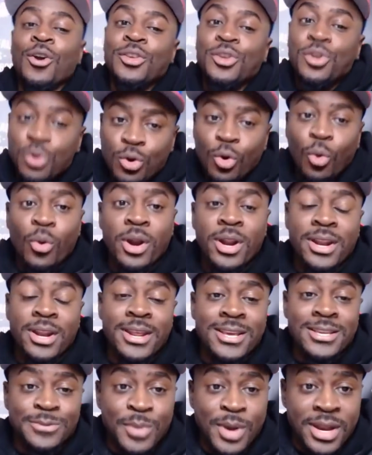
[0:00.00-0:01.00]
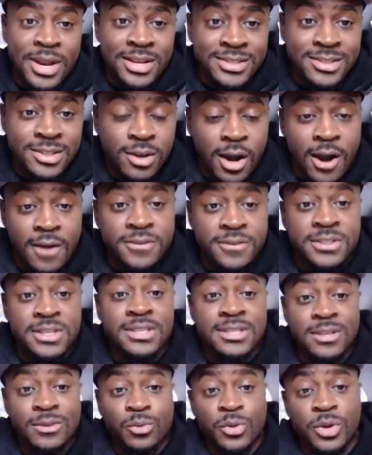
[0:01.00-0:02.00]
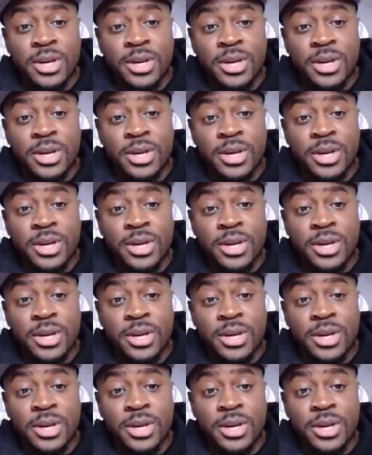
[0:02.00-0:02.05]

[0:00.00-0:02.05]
You know what it is, man. It's the offseason.